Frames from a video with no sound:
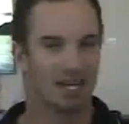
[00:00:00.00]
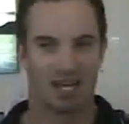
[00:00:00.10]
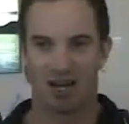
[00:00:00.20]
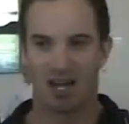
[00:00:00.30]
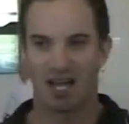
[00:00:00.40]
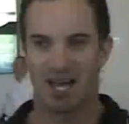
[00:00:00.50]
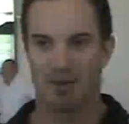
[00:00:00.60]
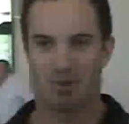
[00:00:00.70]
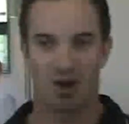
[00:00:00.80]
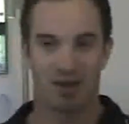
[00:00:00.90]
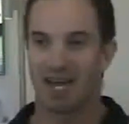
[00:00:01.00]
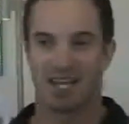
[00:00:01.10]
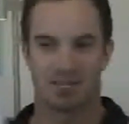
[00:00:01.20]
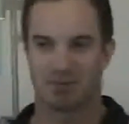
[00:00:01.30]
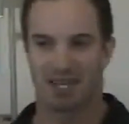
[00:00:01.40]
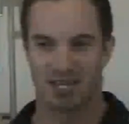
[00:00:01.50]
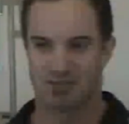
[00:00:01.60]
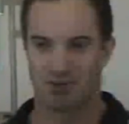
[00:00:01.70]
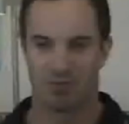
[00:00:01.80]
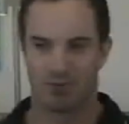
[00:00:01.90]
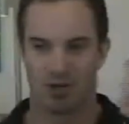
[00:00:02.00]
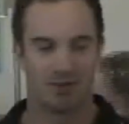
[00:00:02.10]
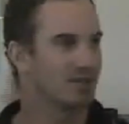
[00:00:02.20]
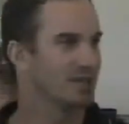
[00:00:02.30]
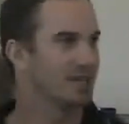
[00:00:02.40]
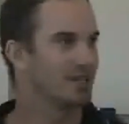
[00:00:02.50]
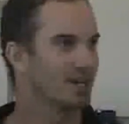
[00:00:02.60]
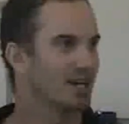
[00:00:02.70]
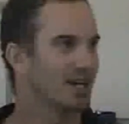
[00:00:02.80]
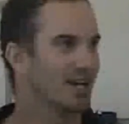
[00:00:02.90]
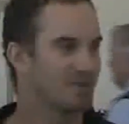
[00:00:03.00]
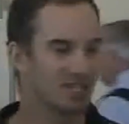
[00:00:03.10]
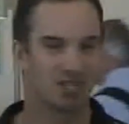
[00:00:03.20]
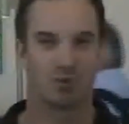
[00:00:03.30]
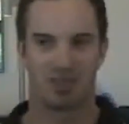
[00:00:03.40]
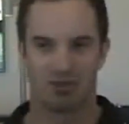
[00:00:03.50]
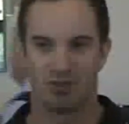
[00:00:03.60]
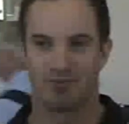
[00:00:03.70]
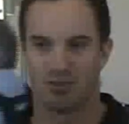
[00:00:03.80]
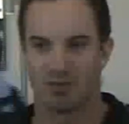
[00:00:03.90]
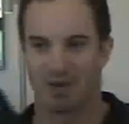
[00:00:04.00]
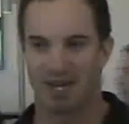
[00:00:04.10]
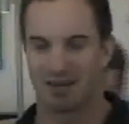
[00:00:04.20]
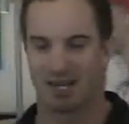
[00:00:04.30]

Uh, oh no, he's playing his role perfectly, uh, especially with the new format.